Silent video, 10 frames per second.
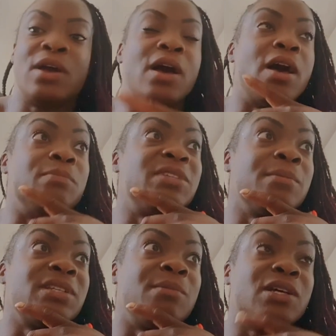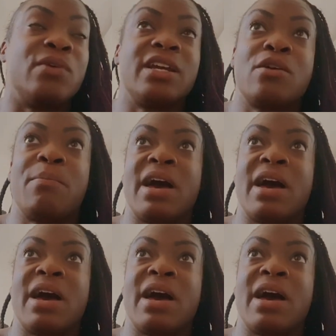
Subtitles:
Sometimes I wake up at